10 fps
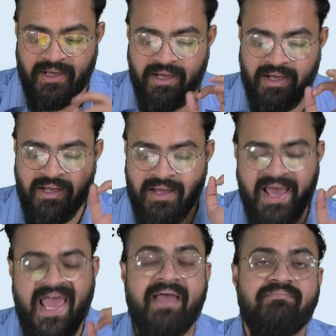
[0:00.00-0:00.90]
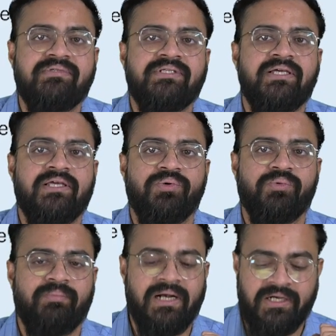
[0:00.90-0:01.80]
a
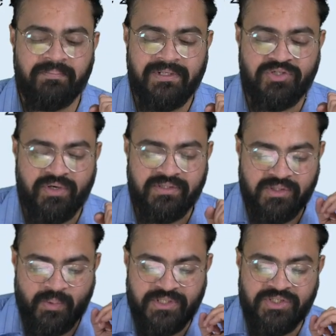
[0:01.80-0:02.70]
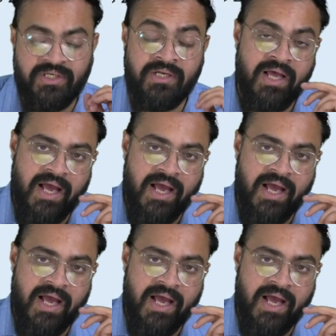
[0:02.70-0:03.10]
MCQ, multiple choice question,